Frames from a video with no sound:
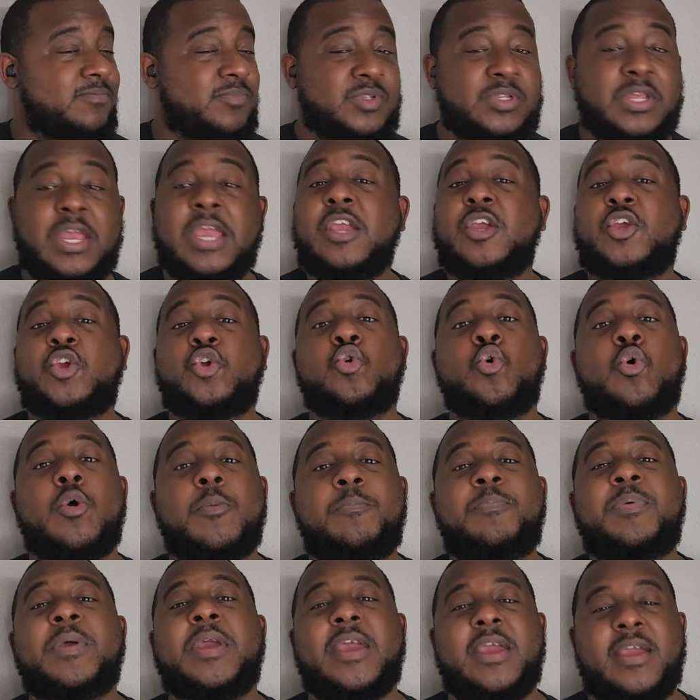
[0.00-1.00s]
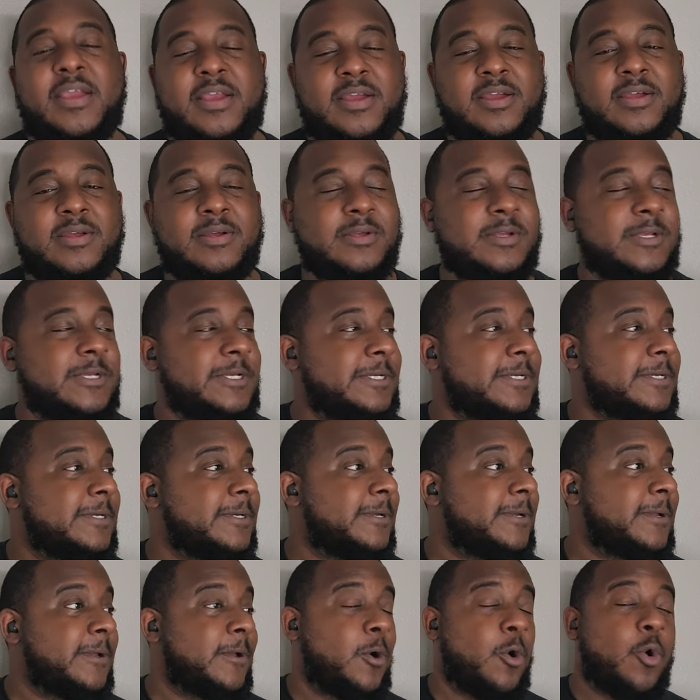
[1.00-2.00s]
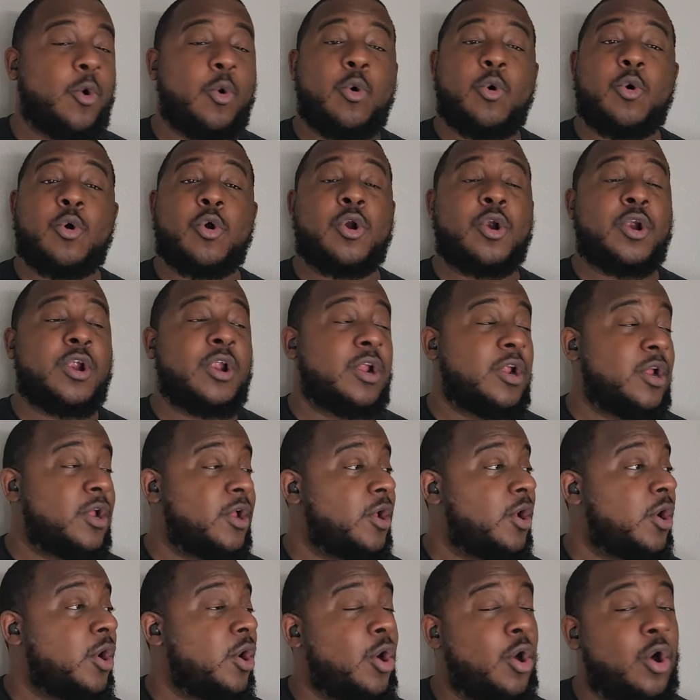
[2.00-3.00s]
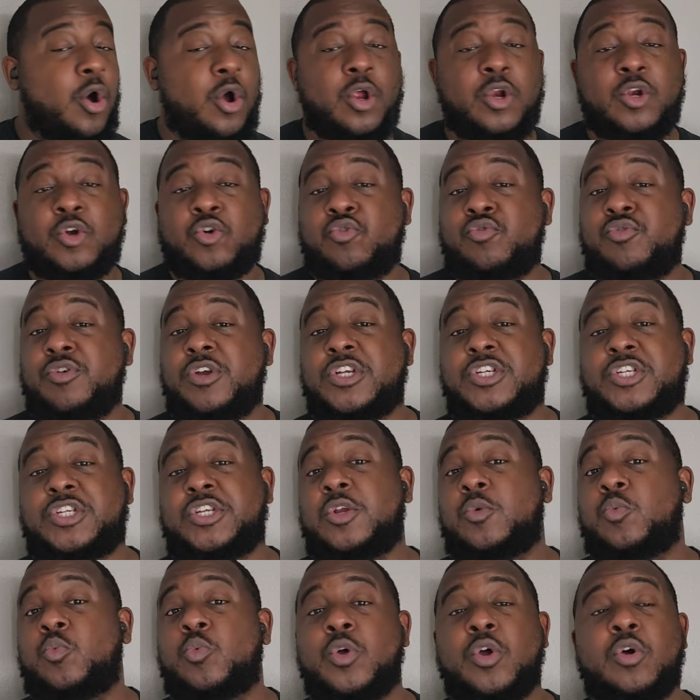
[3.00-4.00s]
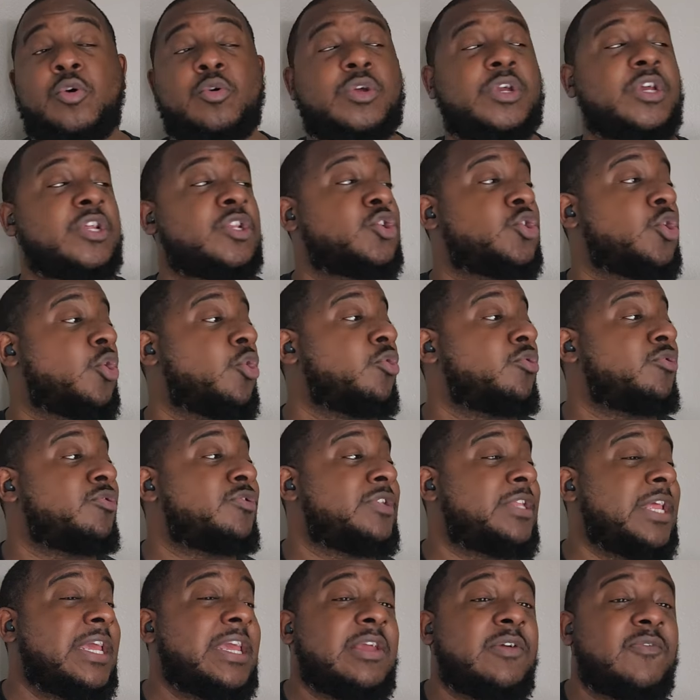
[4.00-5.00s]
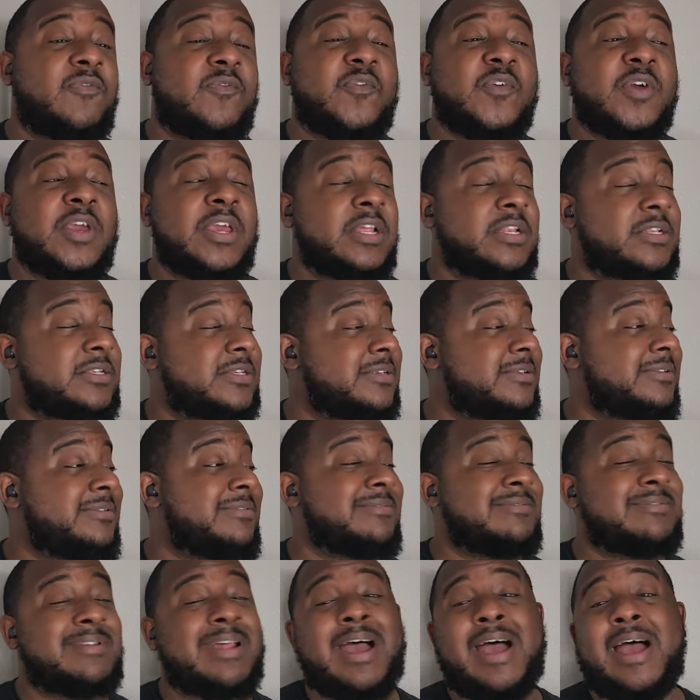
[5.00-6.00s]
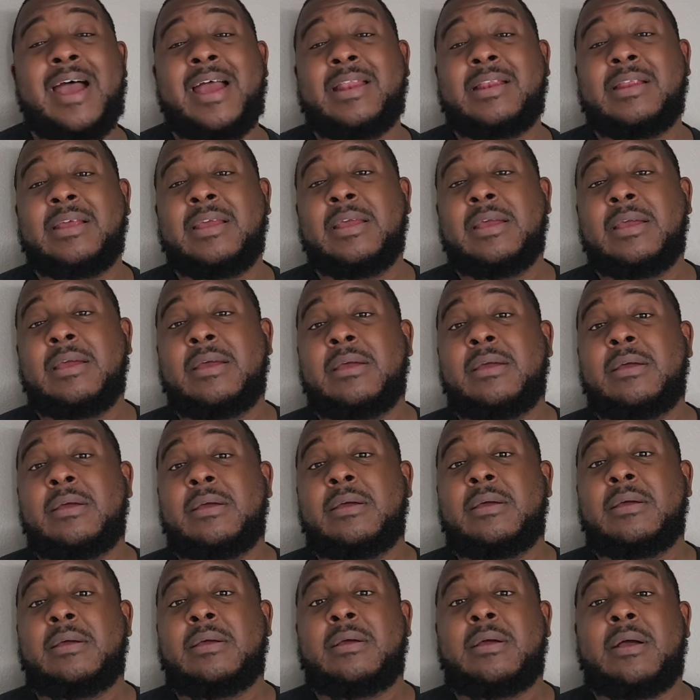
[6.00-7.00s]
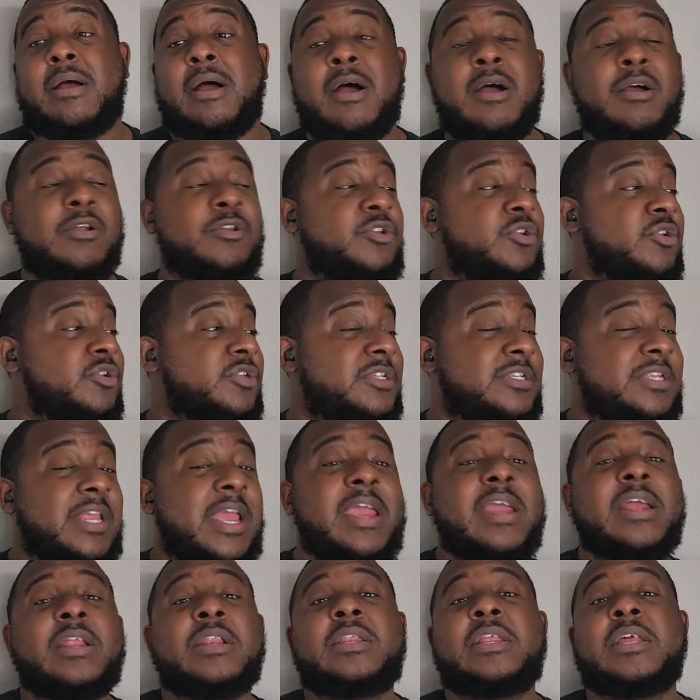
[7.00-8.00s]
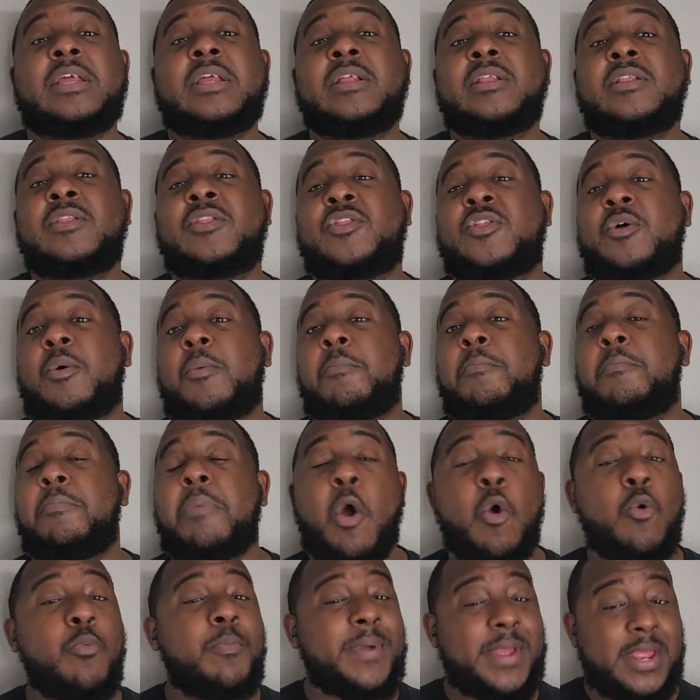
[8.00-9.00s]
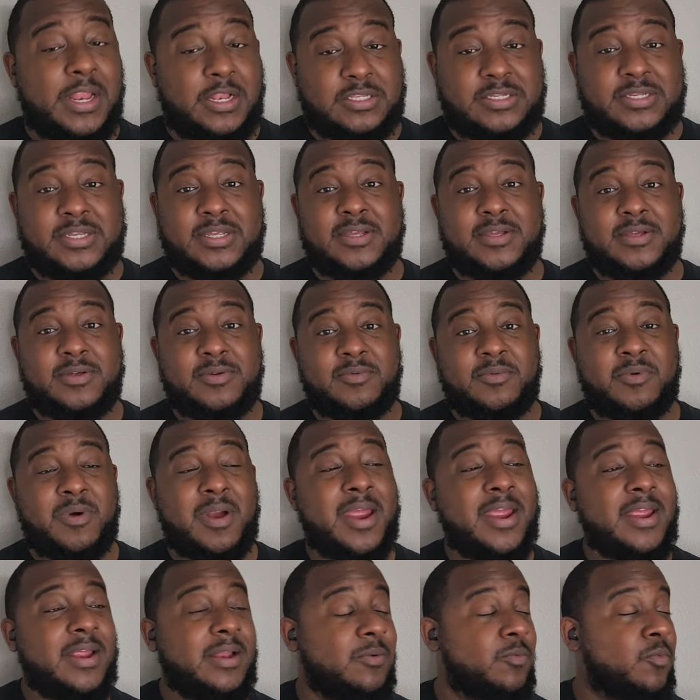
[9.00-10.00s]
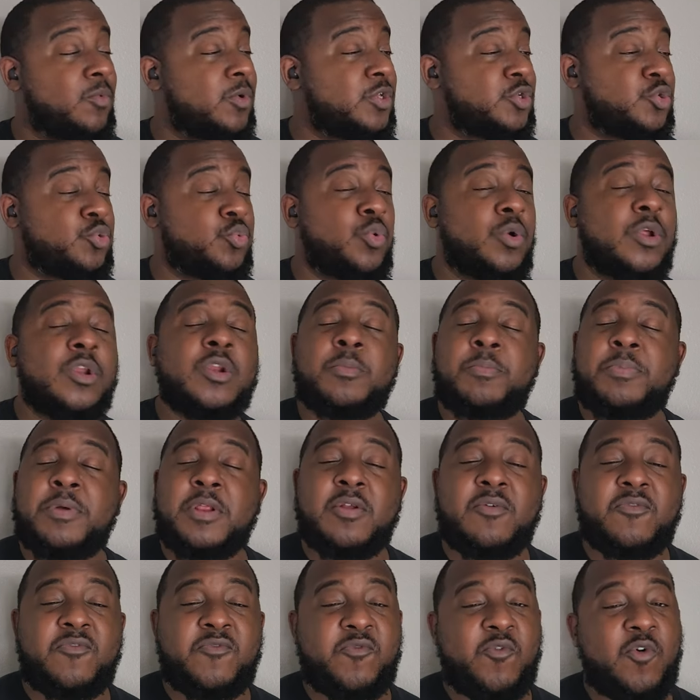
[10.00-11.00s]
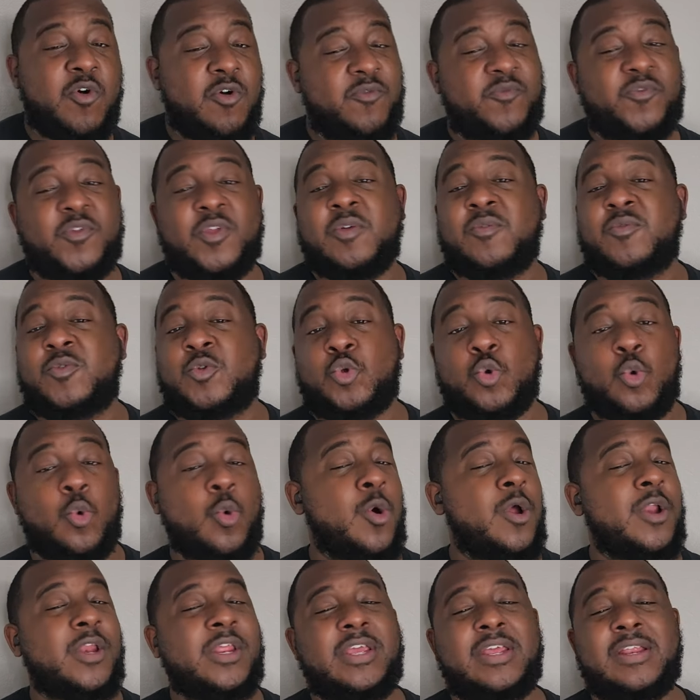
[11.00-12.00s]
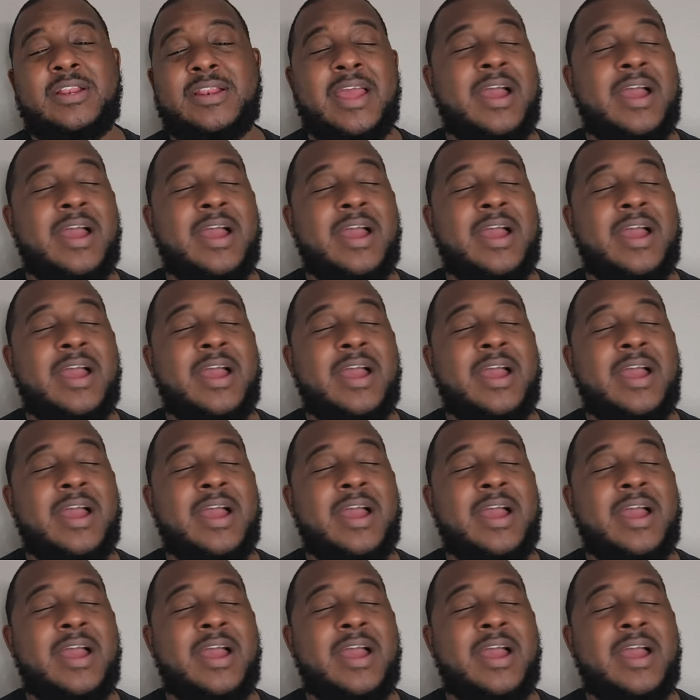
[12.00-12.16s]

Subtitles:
Take your pick. Or on Christian Wilkins on defense not understanding the moment, right? Which would have been a 4th and 20.